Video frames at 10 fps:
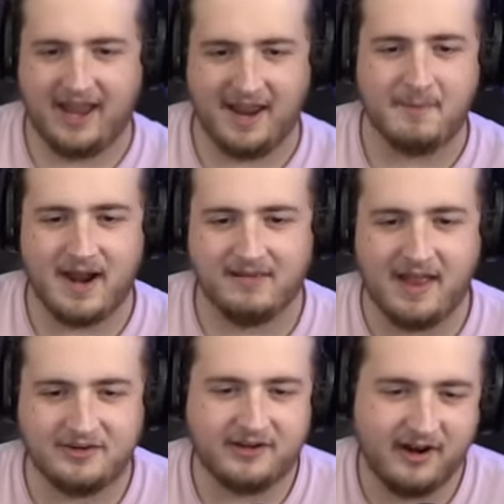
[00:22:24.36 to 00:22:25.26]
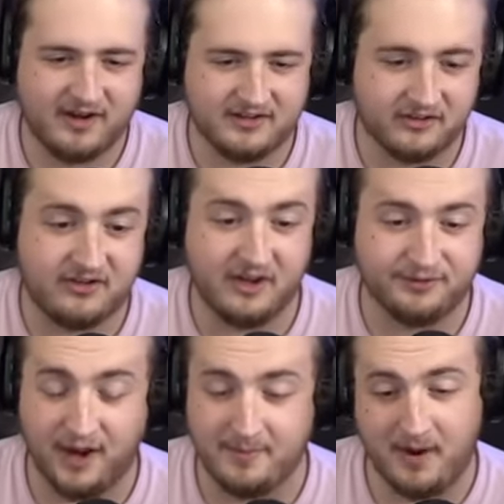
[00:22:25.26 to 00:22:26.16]
Okay, my legendary's a steel
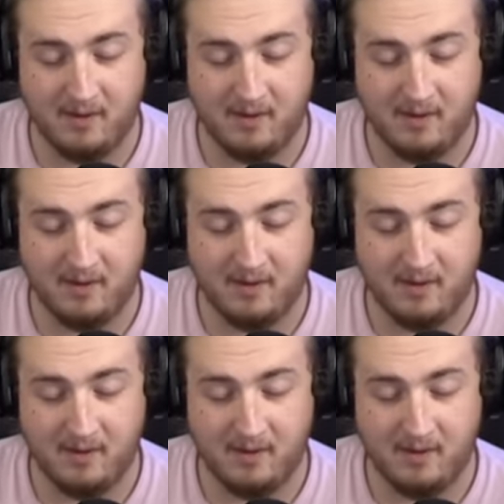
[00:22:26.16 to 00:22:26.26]
type.